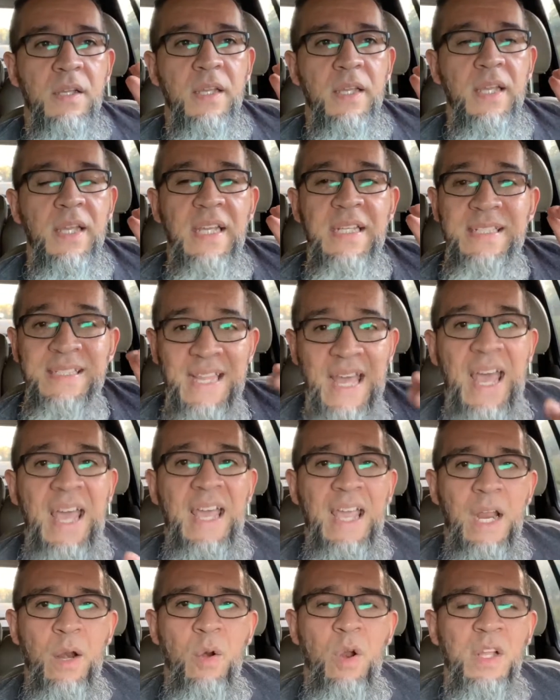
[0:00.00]
In that
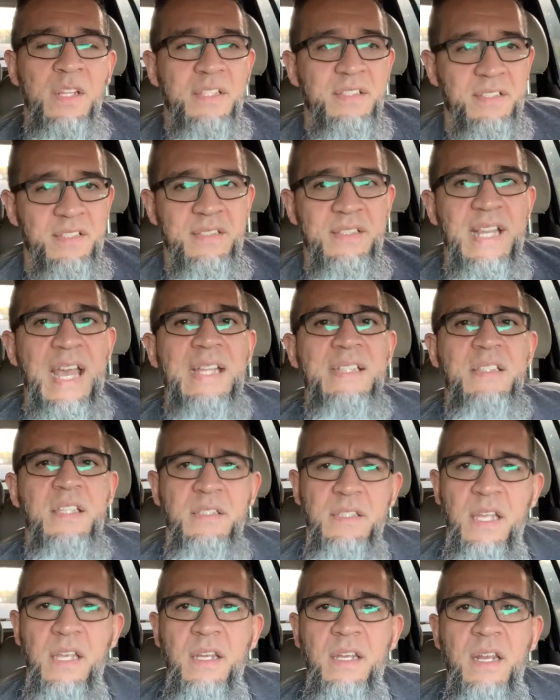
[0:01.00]
era, this is
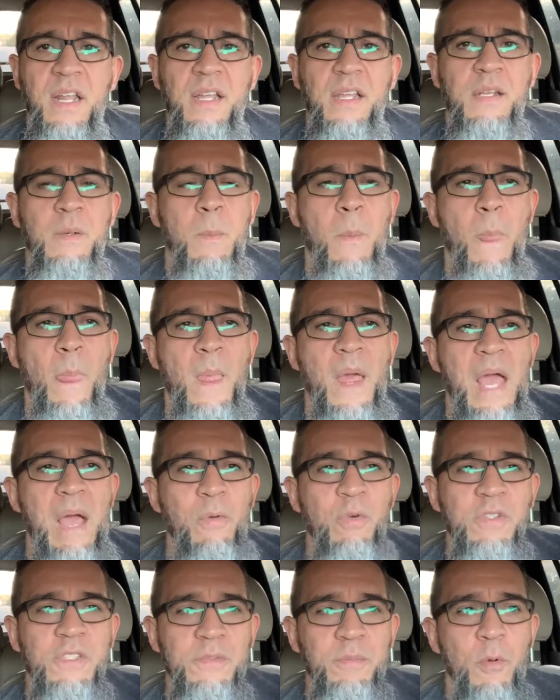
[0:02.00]
1999, I
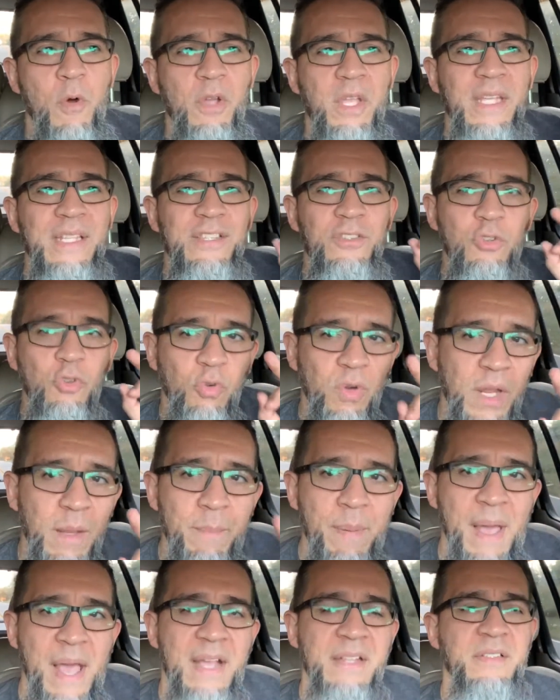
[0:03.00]
was smoking 3
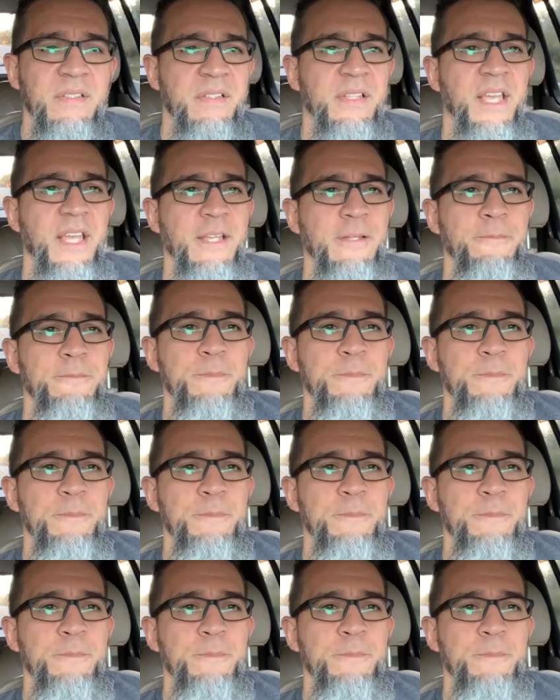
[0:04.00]
packs a day.